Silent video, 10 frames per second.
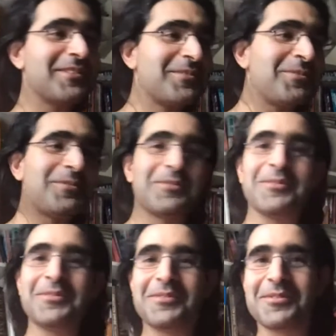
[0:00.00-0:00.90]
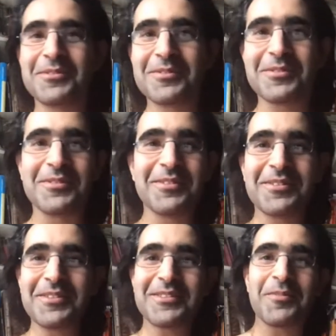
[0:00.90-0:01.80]
Do
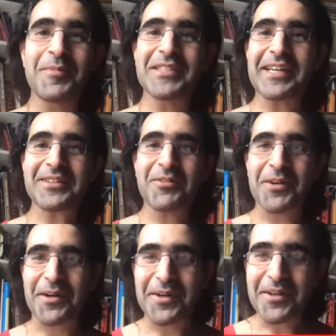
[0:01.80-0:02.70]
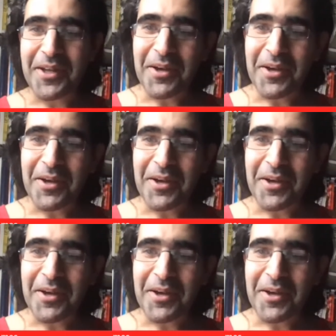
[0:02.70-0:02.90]
you mean that cover?